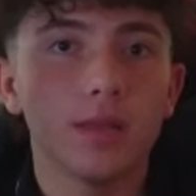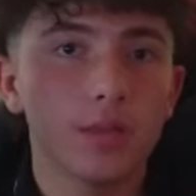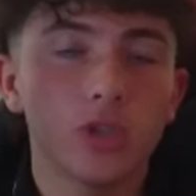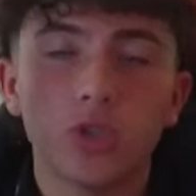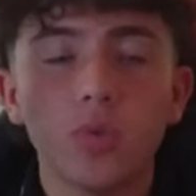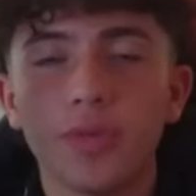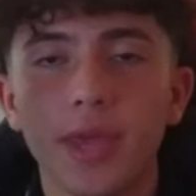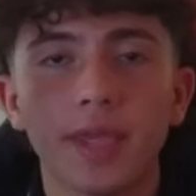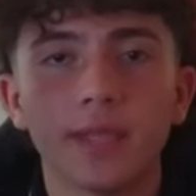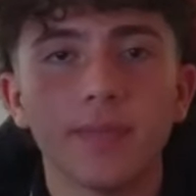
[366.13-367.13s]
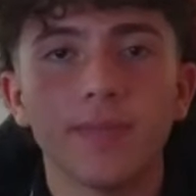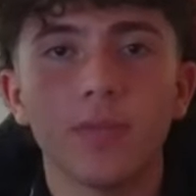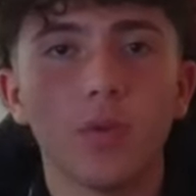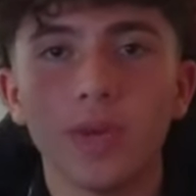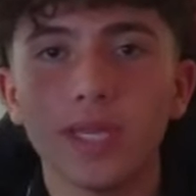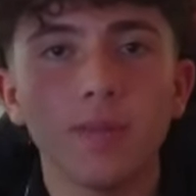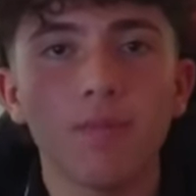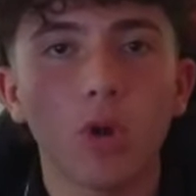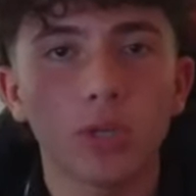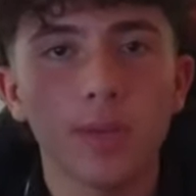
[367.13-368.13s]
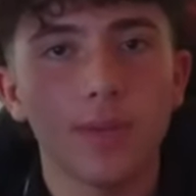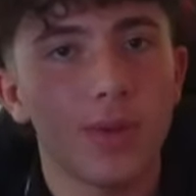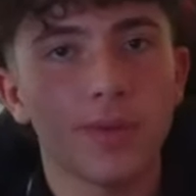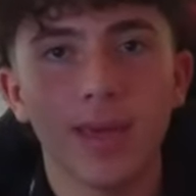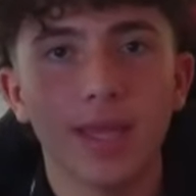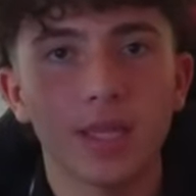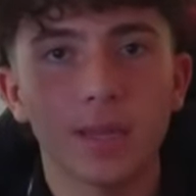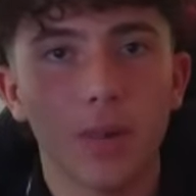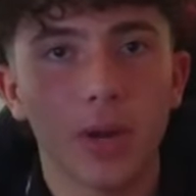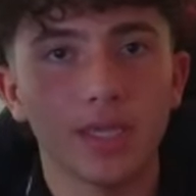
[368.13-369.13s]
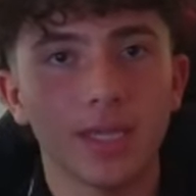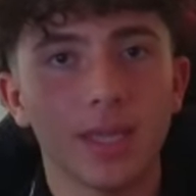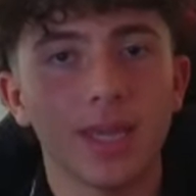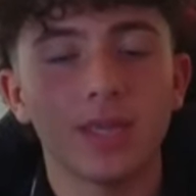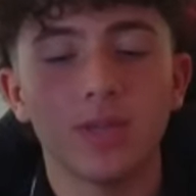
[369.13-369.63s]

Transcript: The truth is, the reason most people don't get into the market is they think,